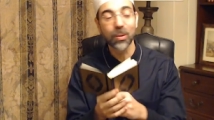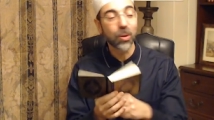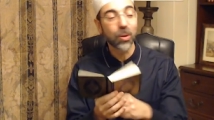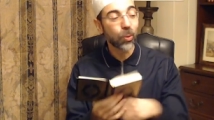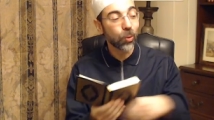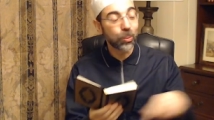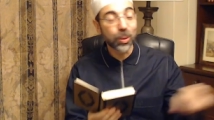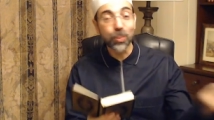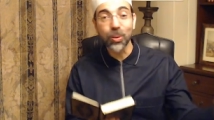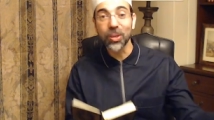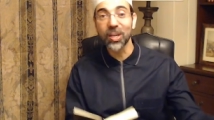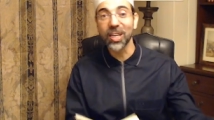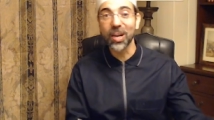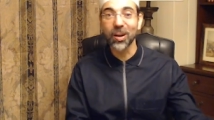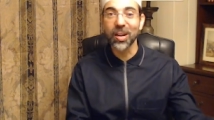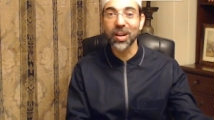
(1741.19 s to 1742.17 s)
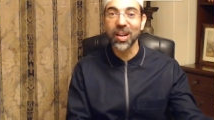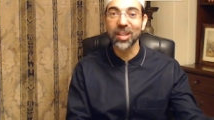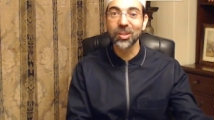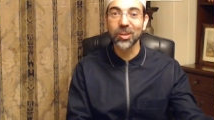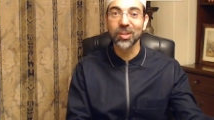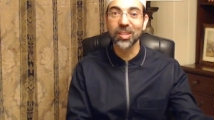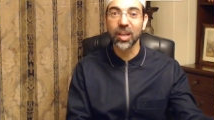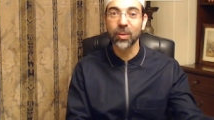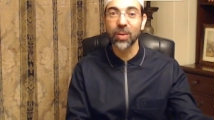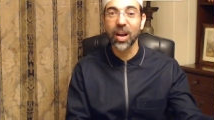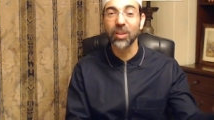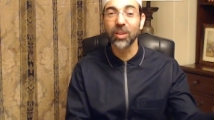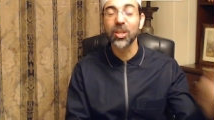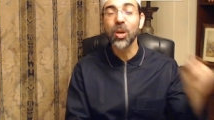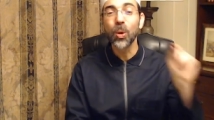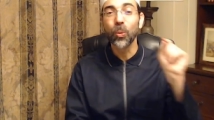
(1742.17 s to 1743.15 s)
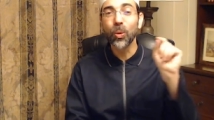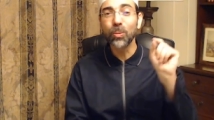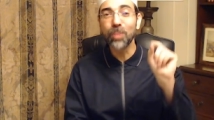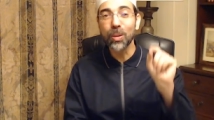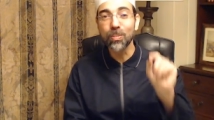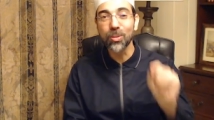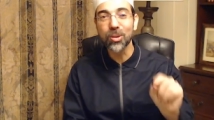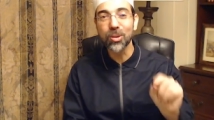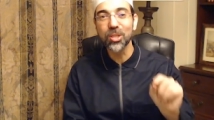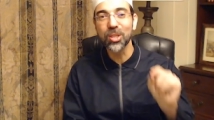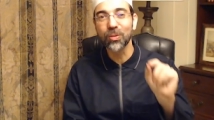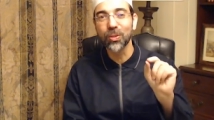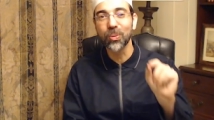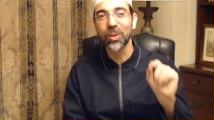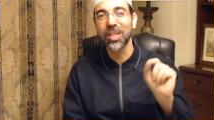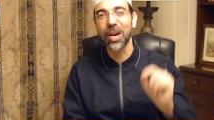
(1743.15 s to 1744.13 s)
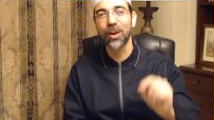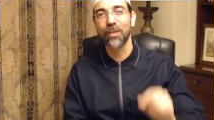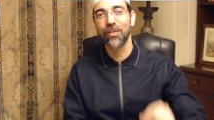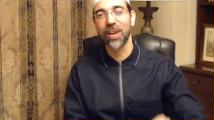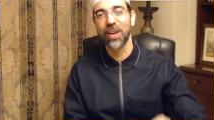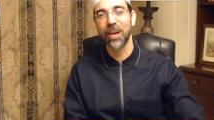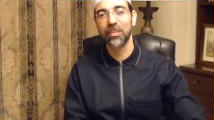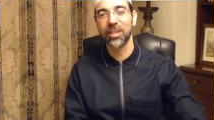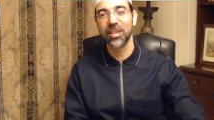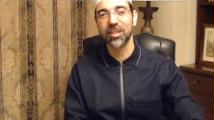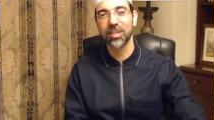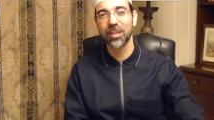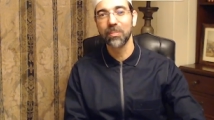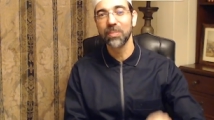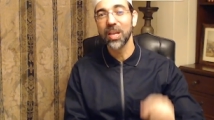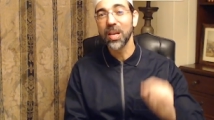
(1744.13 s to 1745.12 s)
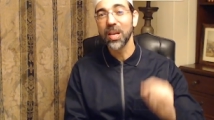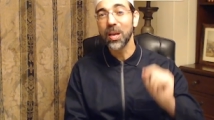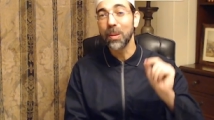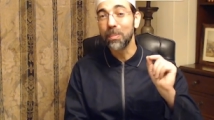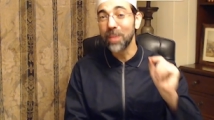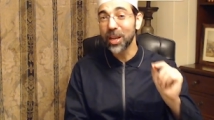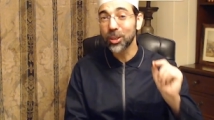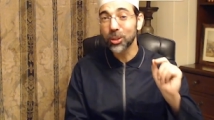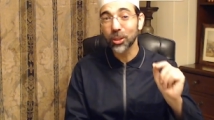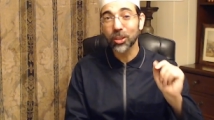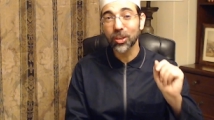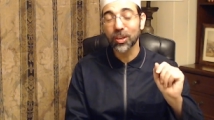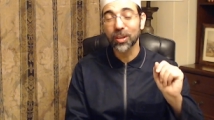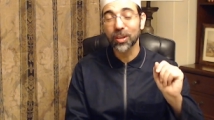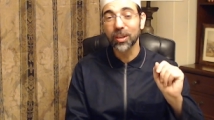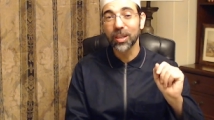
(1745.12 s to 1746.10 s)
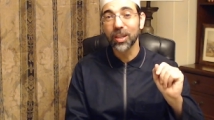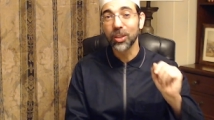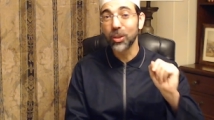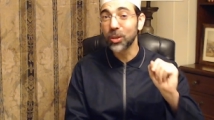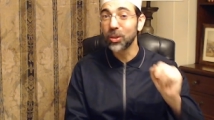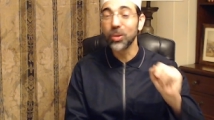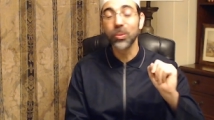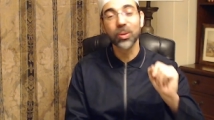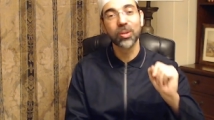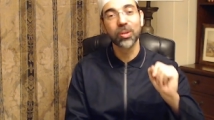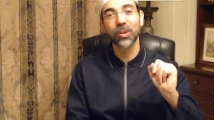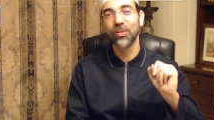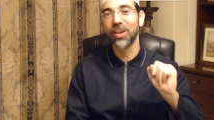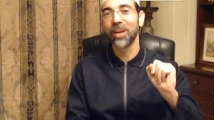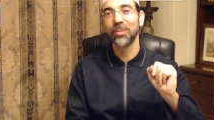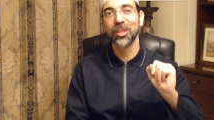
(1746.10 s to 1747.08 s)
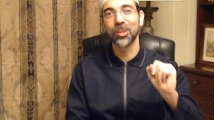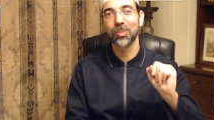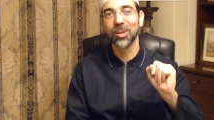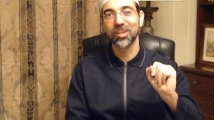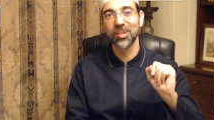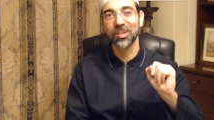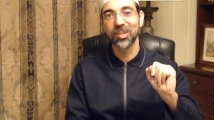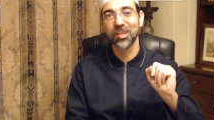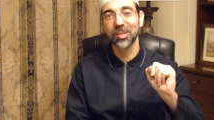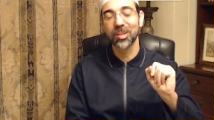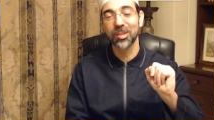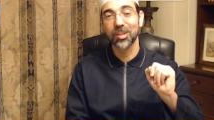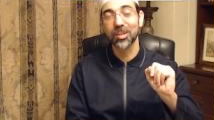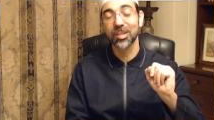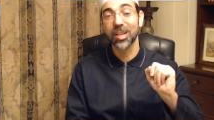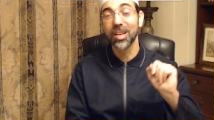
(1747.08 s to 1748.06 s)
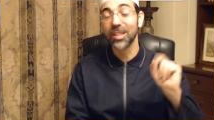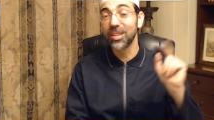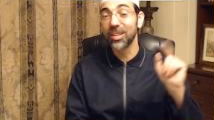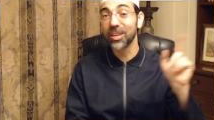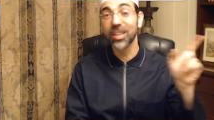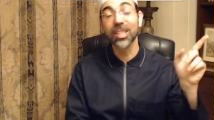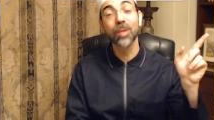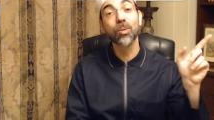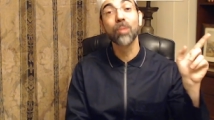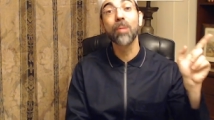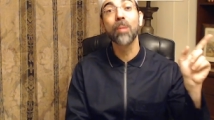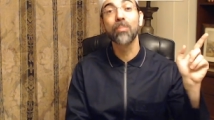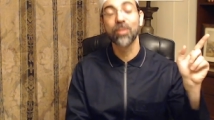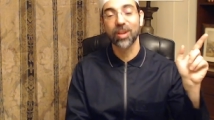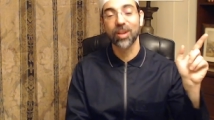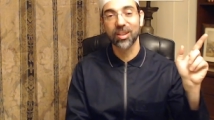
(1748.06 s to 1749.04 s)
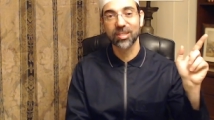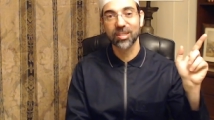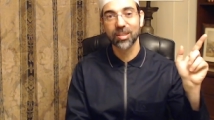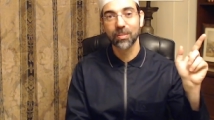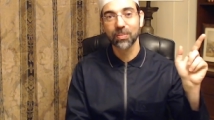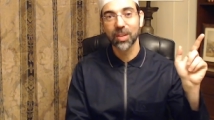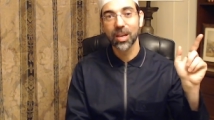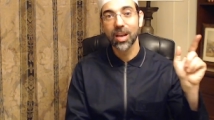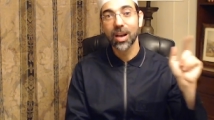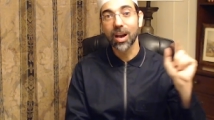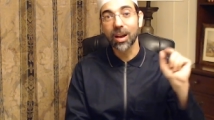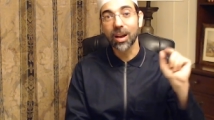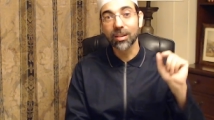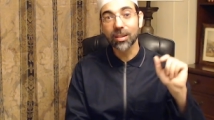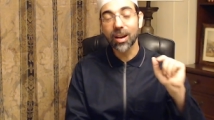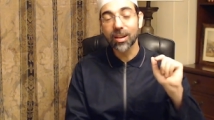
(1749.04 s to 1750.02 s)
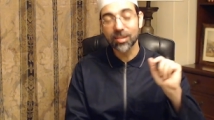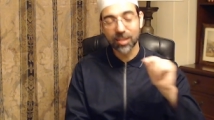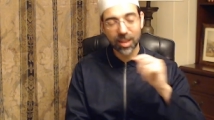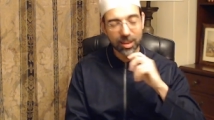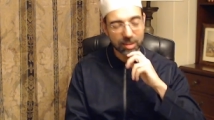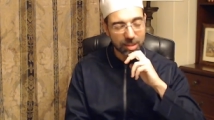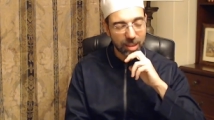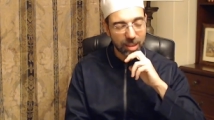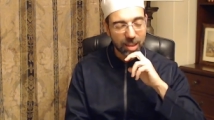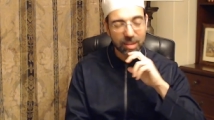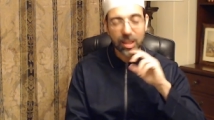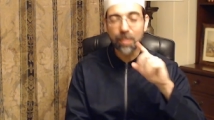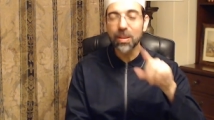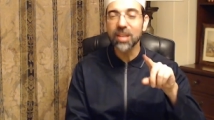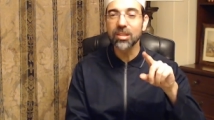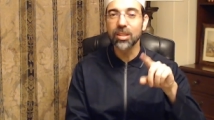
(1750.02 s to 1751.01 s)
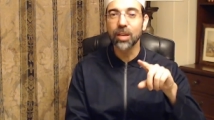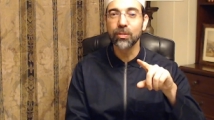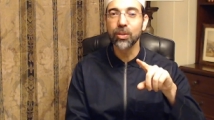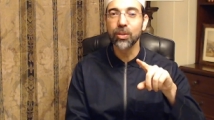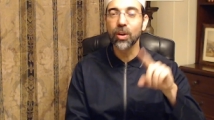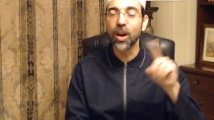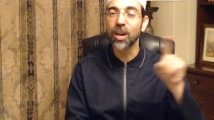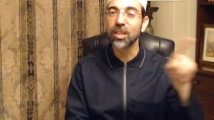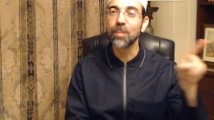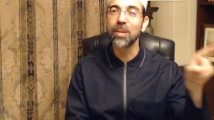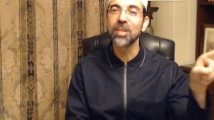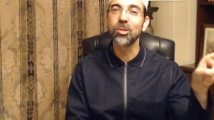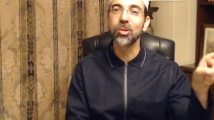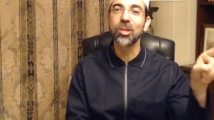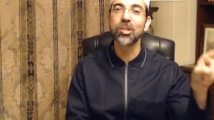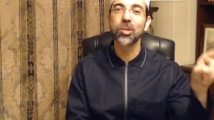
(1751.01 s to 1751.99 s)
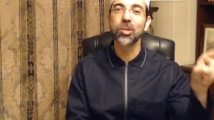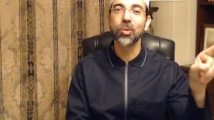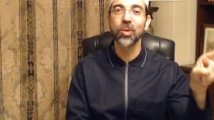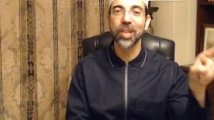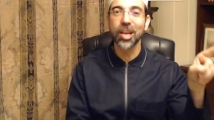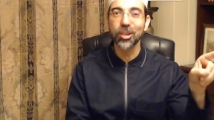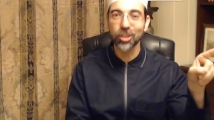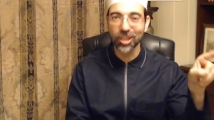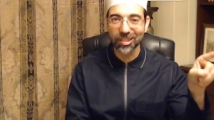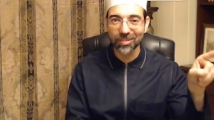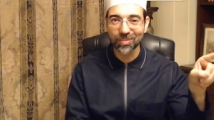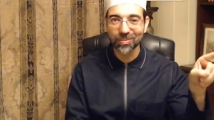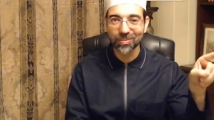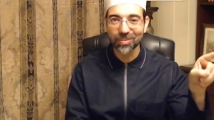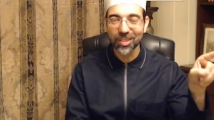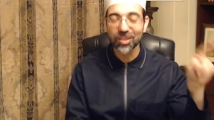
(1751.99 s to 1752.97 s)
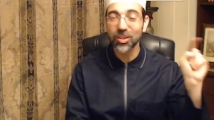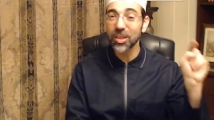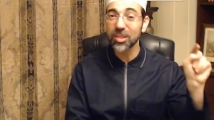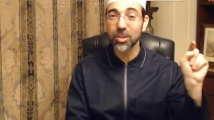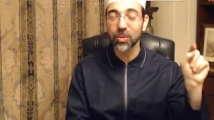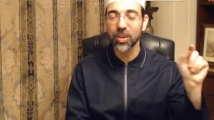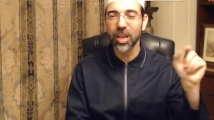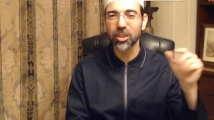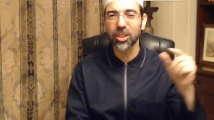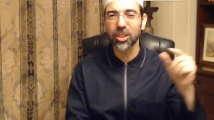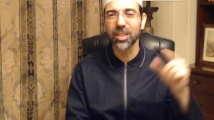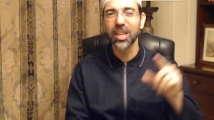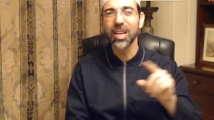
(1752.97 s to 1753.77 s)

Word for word: We'll be putting our heads on the ground. We'll be merciful with our families. Make sure you're good with your families, brothers and sisters. They're going to remember us. Allah says, the best of you are the best to His creation. To His creation.